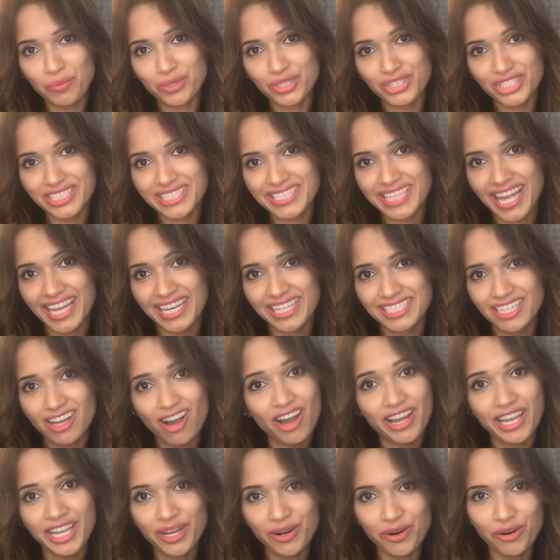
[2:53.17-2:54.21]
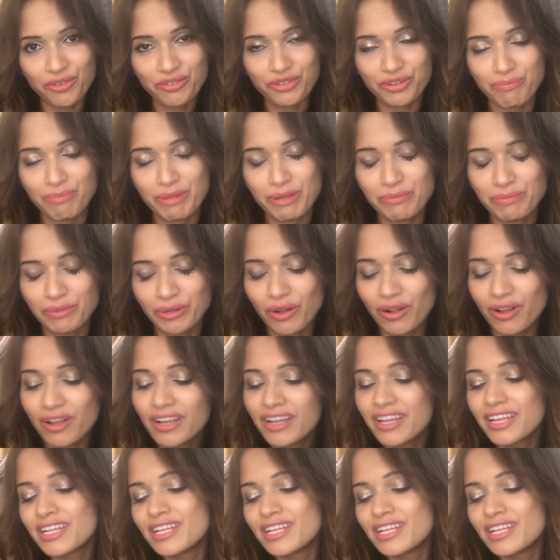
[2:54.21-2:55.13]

We're just kind of talking over people.